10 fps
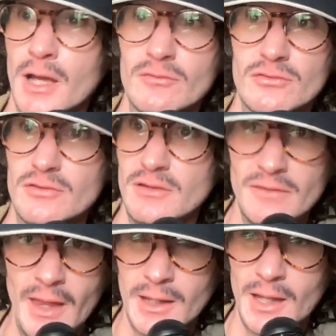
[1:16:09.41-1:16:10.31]
I've seen
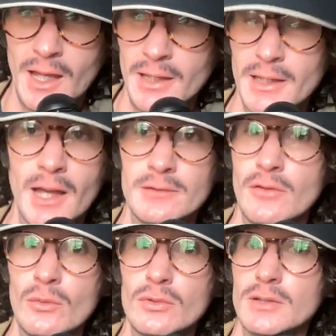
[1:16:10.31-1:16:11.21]
that guy and I
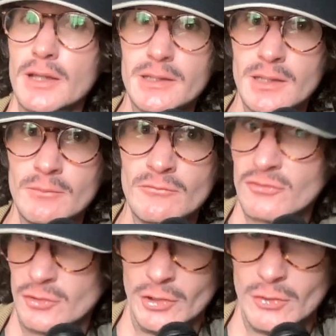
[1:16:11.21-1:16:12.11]
don't like him
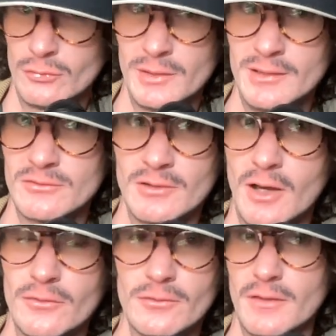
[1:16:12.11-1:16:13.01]
for no reason
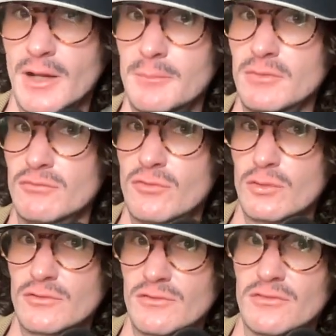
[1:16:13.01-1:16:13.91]
other than I've been
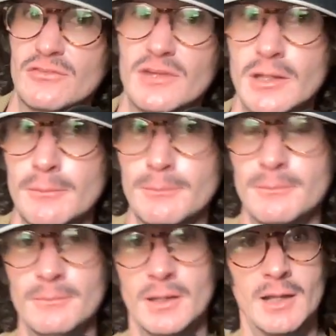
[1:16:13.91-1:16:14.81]
forced to see
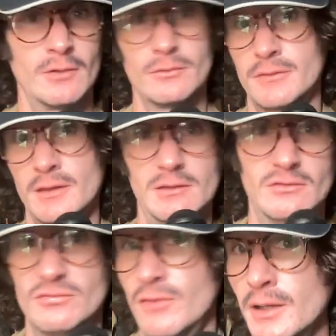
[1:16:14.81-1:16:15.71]
him and I don't think
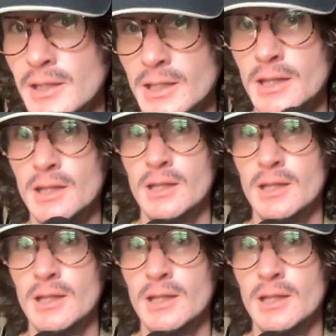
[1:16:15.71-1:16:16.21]
he's funny.